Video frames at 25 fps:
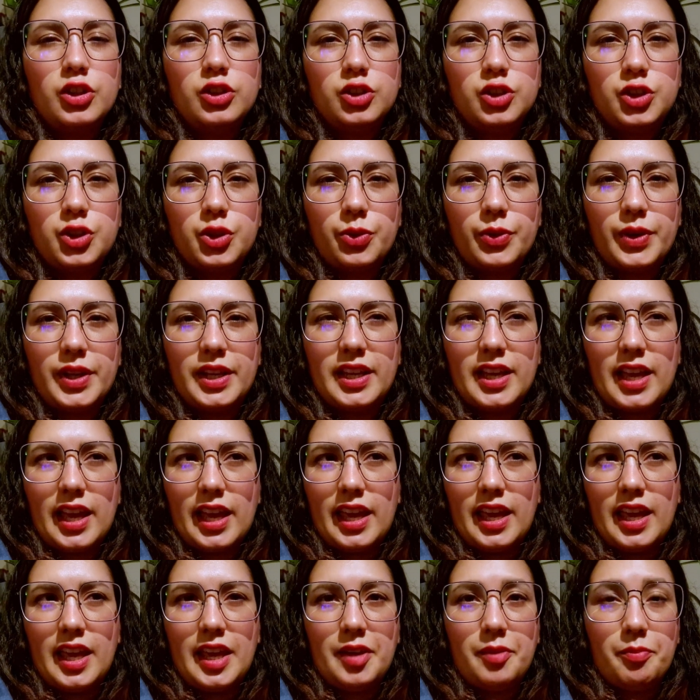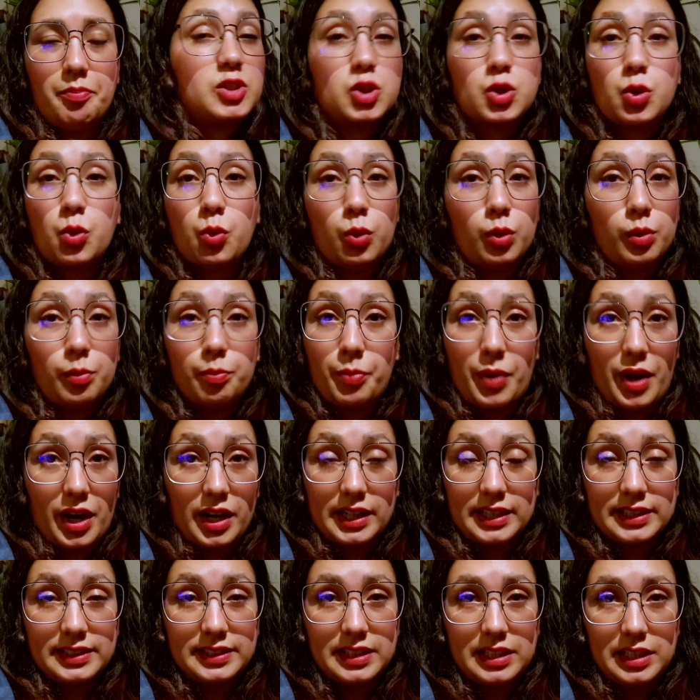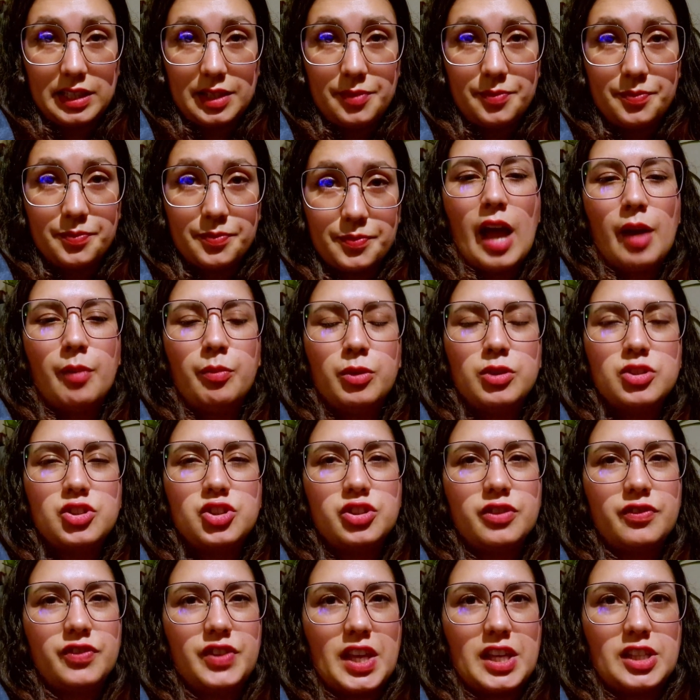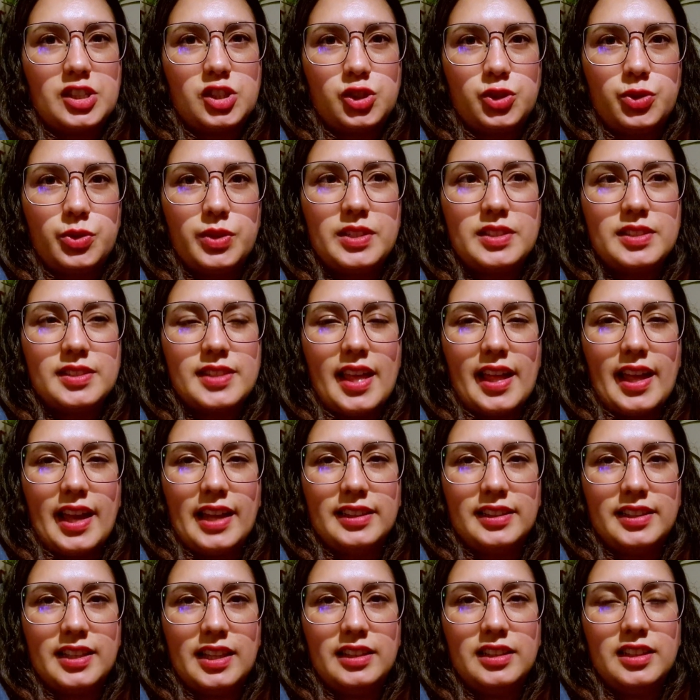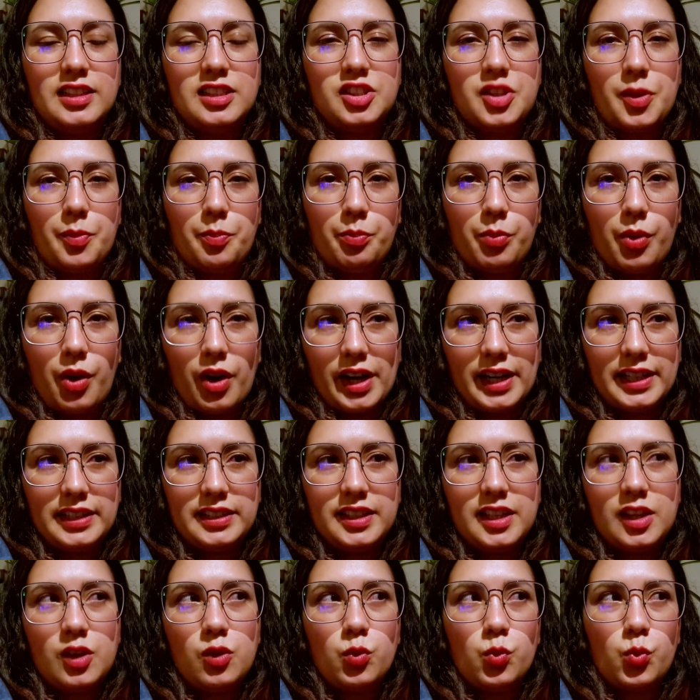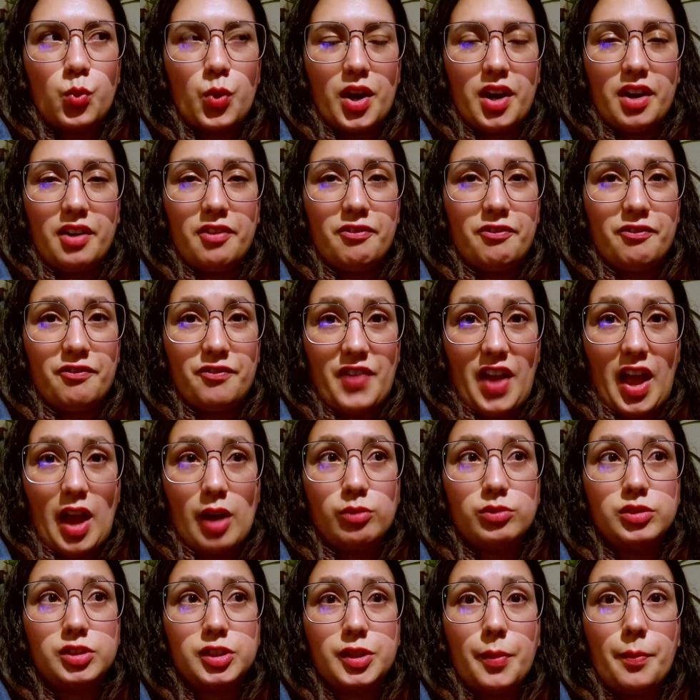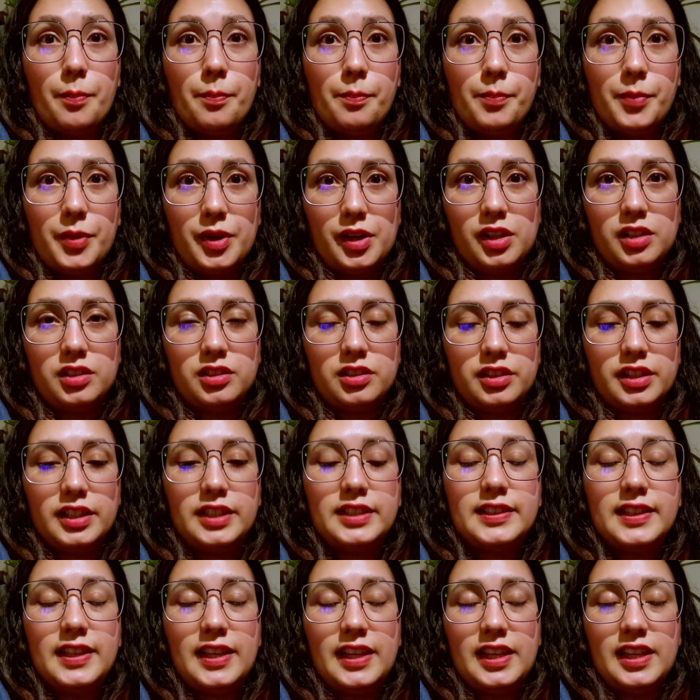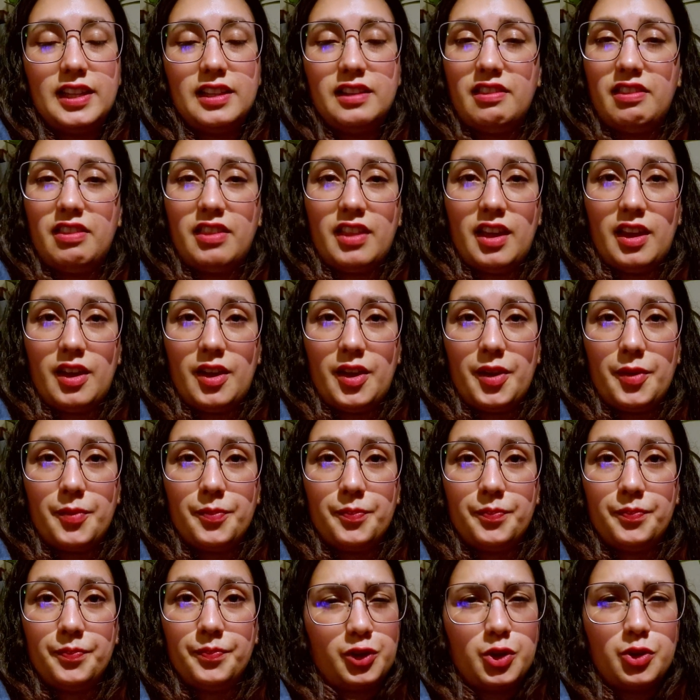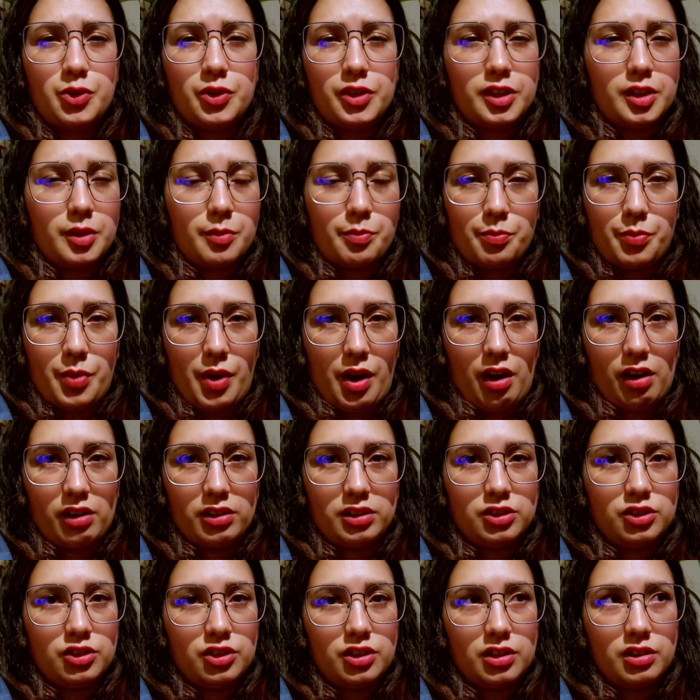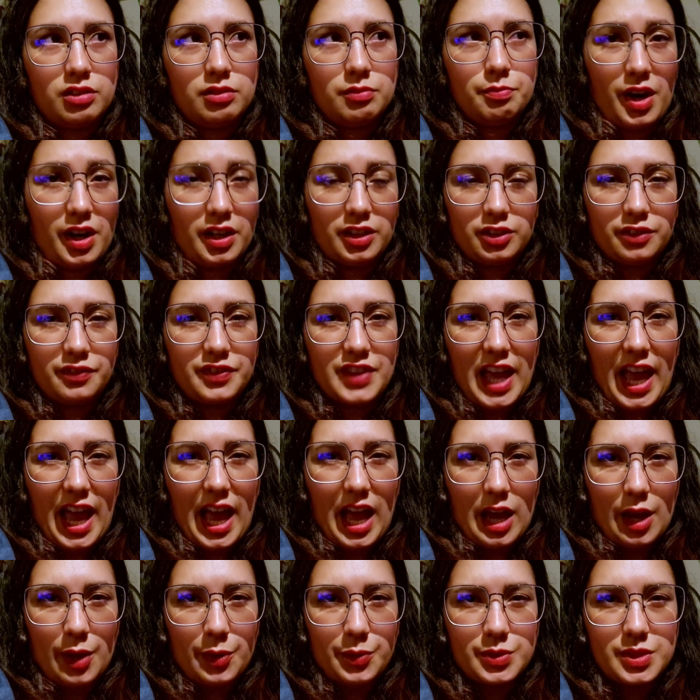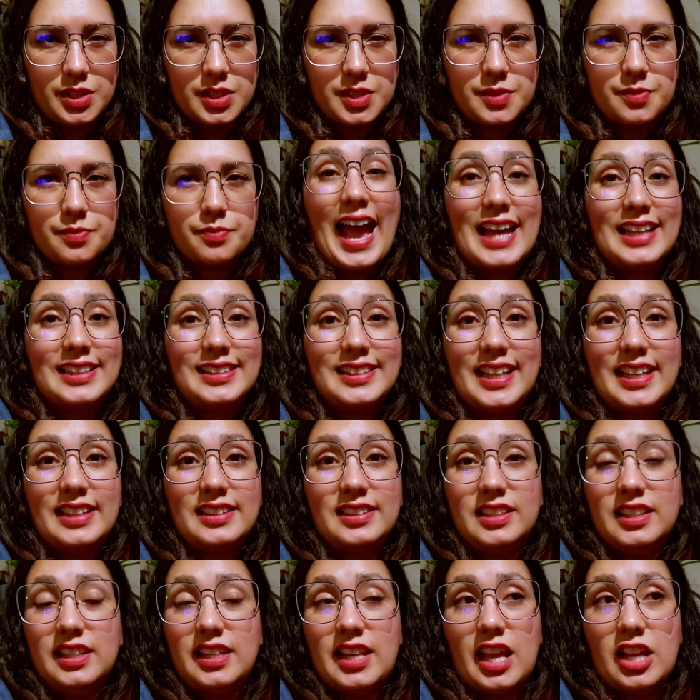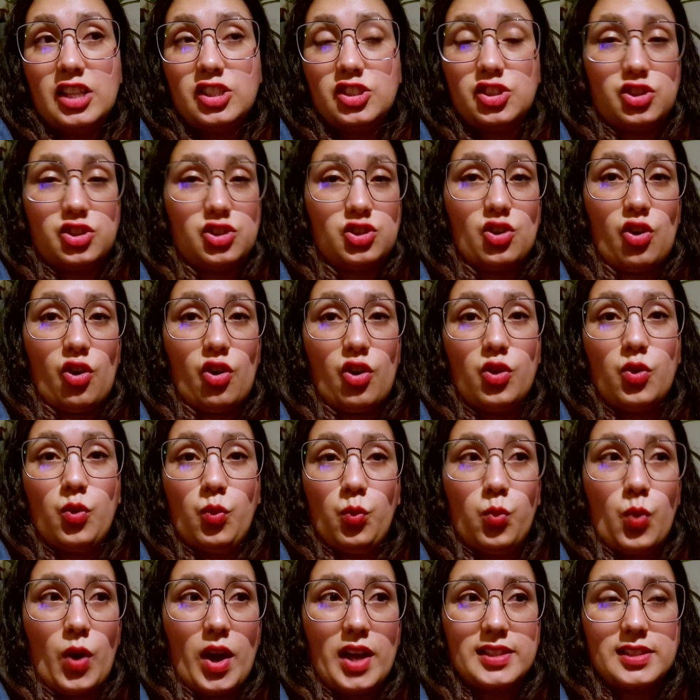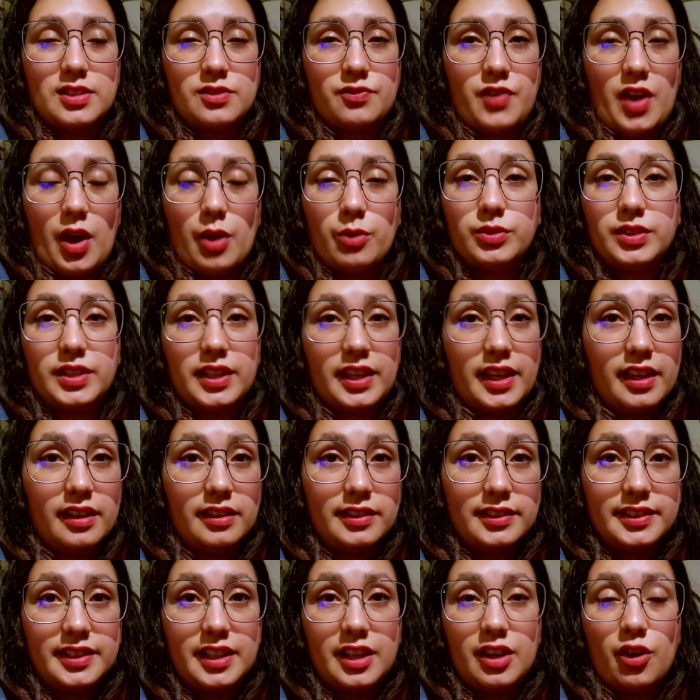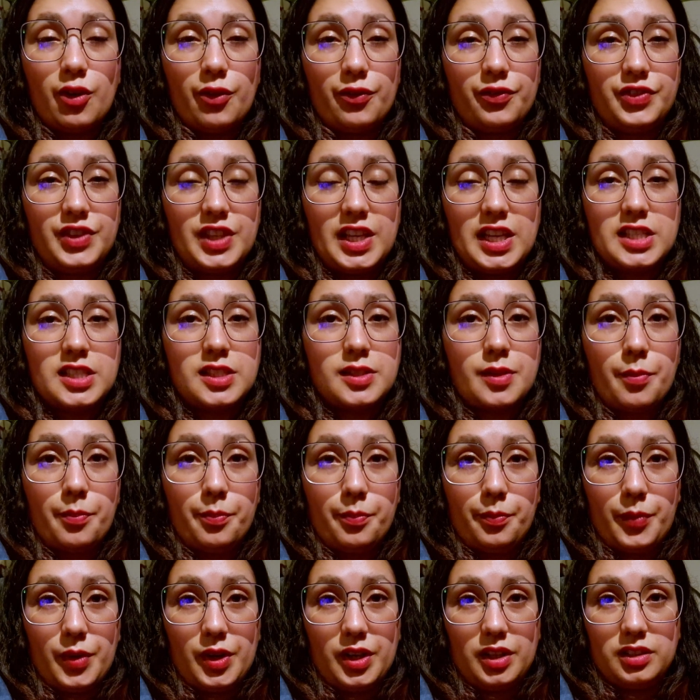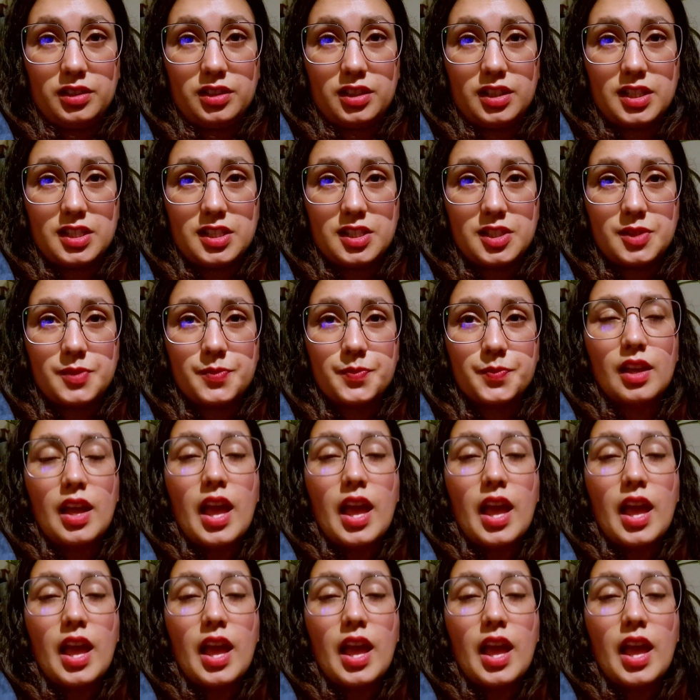during a school party, a bunch of the students that attended the party were found murdered in the funeral parlor part of the house, and the teenage son was found guilty of these murders.